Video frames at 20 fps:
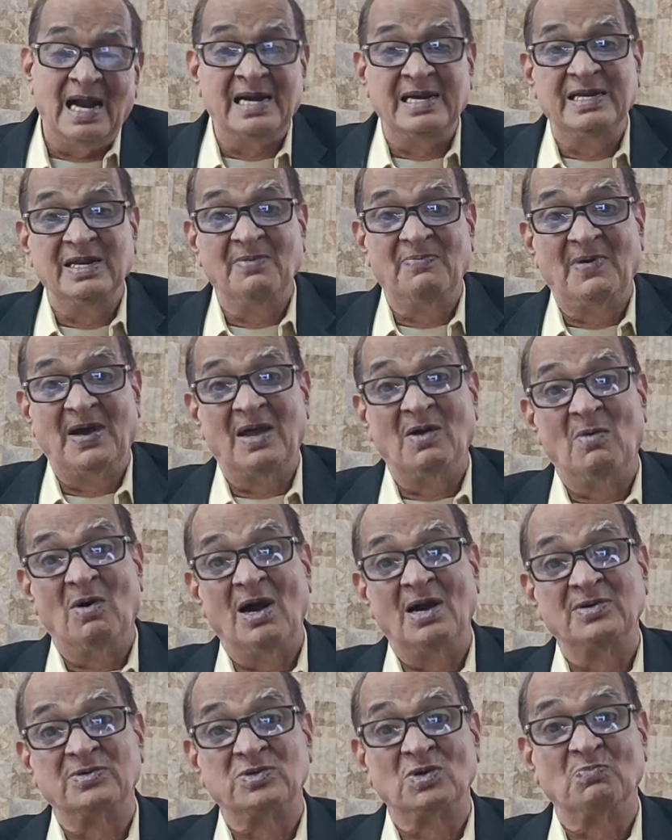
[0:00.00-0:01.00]
And if I
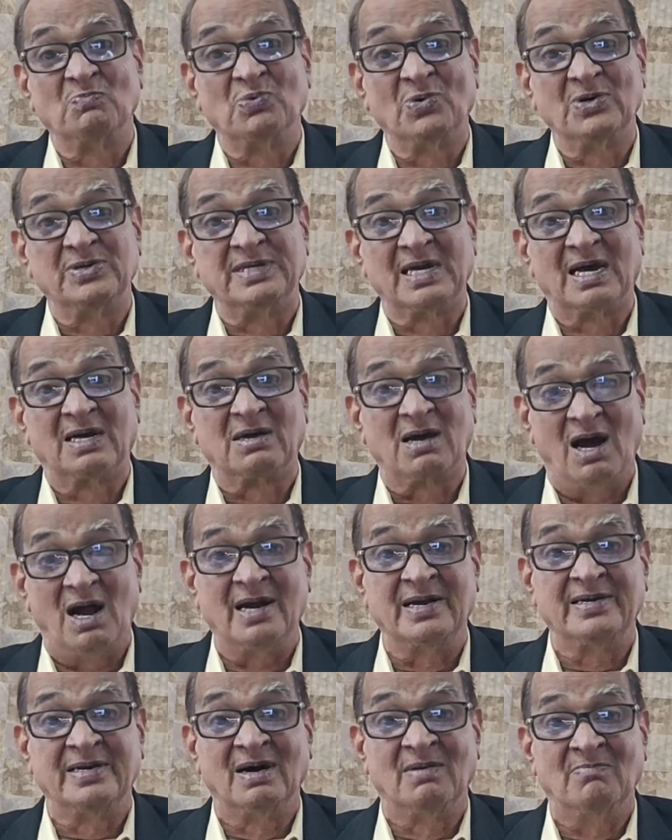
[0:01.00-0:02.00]
want to put a
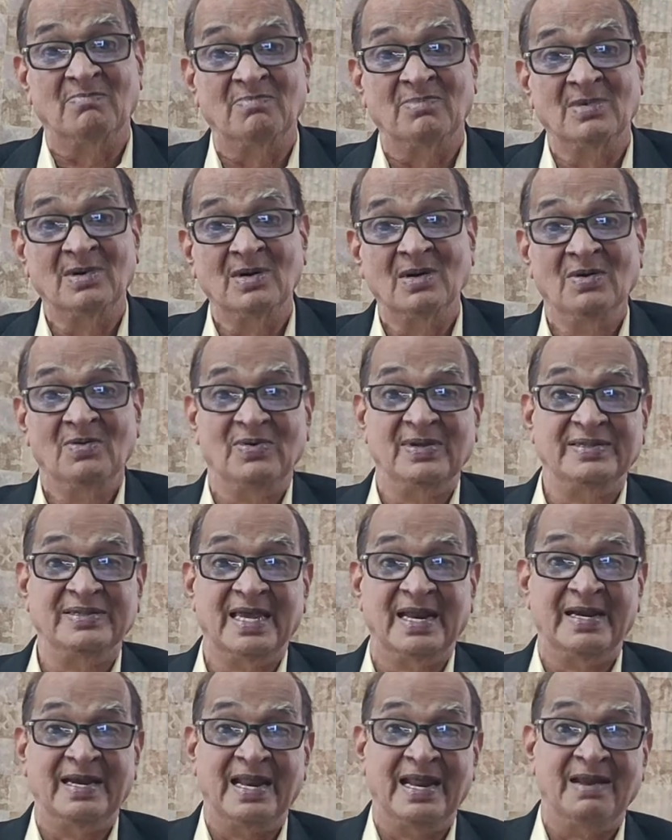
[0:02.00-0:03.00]
condom
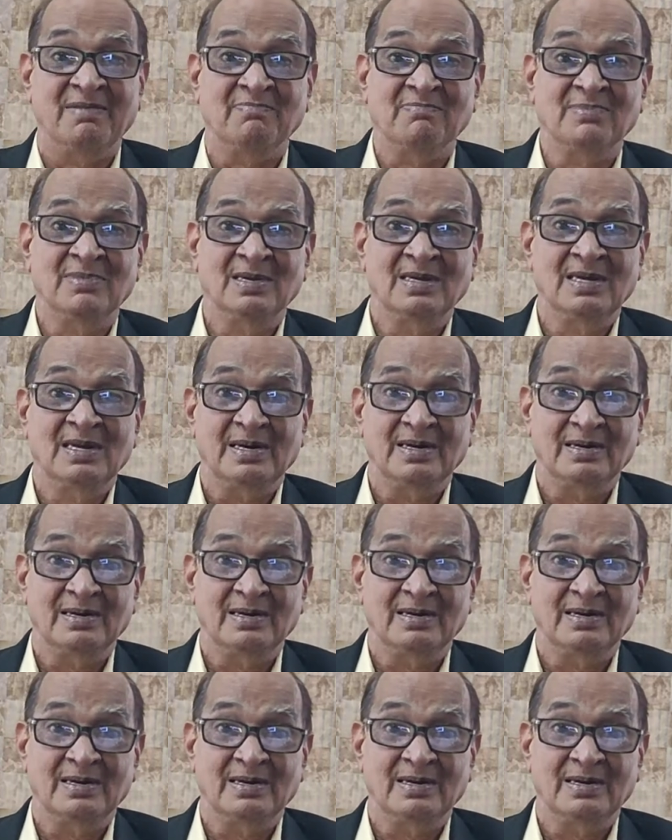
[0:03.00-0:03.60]
with the name